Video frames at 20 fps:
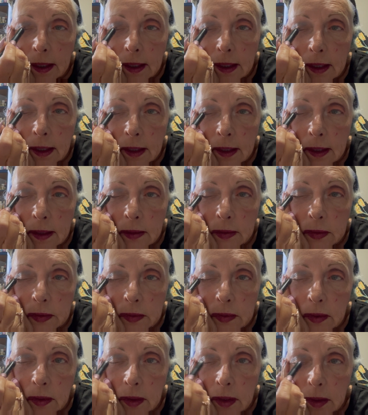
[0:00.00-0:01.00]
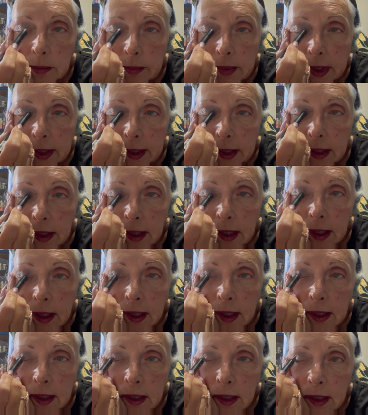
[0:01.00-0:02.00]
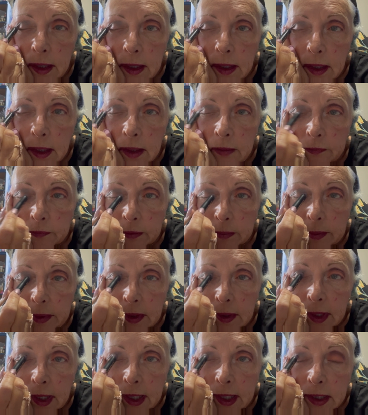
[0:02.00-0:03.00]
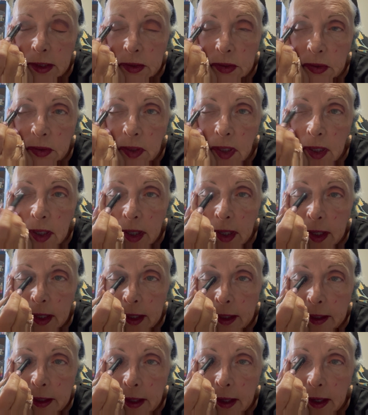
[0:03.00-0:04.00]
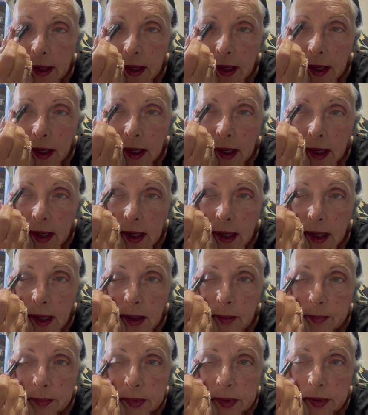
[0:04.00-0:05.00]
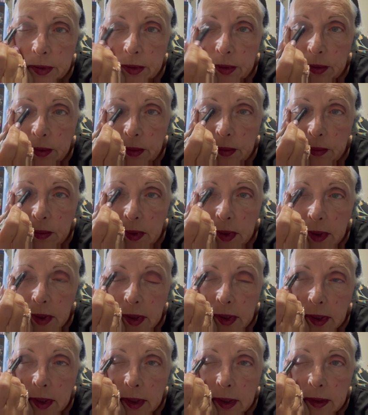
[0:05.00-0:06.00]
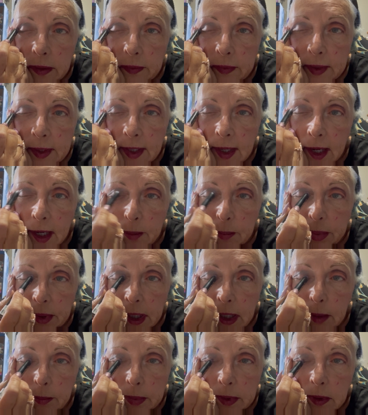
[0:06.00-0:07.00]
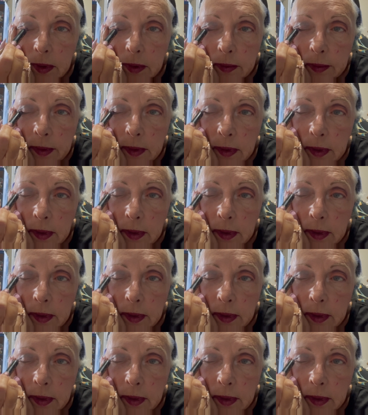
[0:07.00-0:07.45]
I'm going to start on my eyelid from the lash line up to the eyebrow bone.